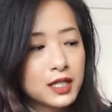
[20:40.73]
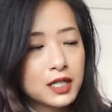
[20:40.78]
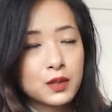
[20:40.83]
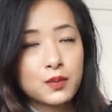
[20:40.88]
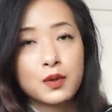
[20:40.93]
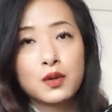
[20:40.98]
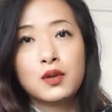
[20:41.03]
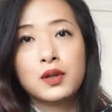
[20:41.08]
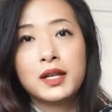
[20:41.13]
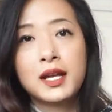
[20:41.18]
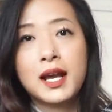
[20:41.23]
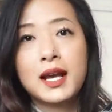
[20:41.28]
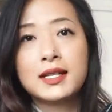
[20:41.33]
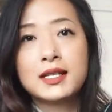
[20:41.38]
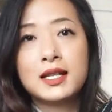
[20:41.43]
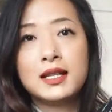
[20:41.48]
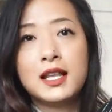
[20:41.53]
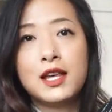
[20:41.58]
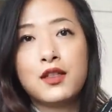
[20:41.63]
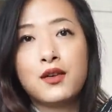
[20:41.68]
This one only
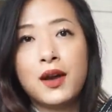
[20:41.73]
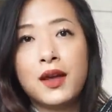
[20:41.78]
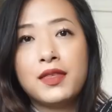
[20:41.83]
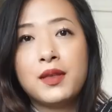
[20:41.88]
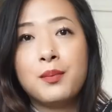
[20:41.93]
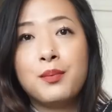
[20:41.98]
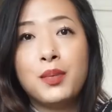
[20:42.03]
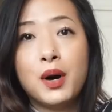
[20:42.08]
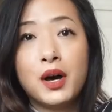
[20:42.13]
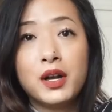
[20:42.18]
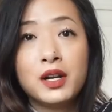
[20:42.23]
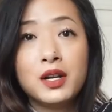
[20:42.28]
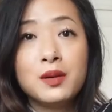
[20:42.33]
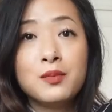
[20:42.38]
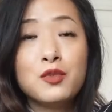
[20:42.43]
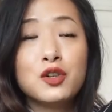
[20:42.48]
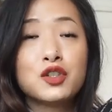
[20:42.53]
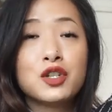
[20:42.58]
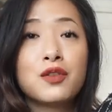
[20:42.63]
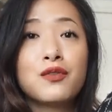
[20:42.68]
has a leather at the
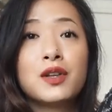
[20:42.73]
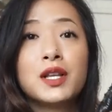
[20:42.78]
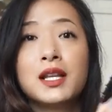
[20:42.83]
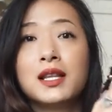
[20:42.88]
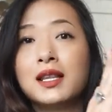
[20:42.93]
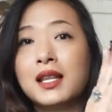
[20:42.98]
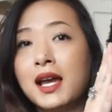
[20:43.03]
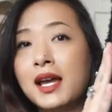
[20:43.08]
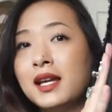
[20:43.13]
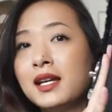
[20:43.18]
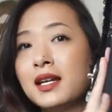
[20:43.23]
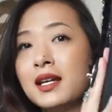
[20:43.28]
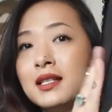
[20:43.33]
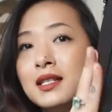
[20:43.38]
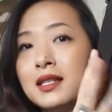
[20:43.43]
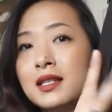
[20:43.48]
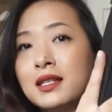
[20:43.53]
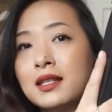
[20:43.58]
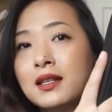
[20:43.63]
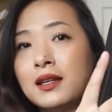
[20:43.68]
bottom, which I really like
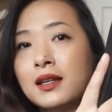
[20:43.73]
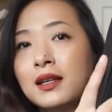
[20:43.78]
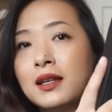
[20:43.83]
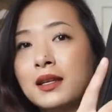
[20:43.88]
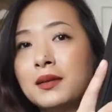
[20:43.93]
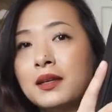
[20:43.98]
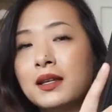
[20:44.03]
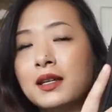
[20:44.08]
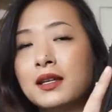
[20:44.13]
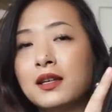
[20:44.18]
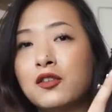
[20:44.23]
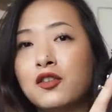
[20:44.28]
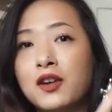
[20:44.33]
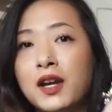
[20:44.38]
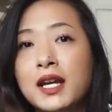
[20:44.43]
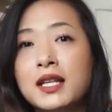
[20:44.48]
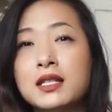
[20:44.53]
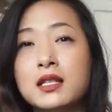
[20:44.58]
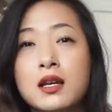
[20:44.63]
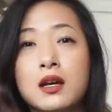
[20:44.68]
because it
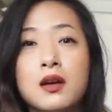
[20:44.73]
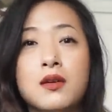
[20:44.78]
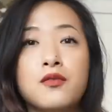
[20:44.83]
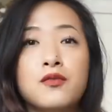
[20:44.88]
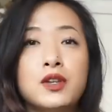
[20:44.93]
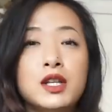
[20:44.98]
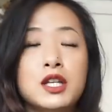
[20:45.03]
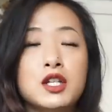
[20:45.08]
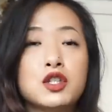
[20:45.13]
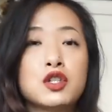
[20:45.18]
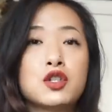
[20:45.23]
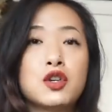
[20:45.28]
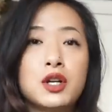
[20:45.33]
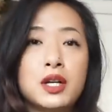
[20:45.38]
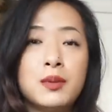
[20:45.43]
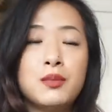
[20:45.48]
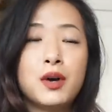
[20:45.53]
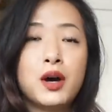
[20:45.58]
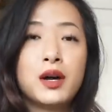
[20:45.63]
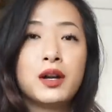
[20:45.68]
creates a really
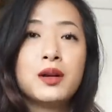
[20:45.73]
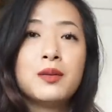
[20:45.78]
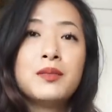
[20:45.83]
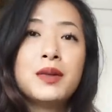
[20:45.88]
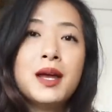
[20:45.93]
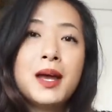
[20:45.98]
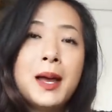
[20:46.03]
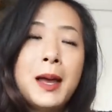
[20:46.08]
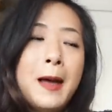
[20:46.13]
sturdy bottom.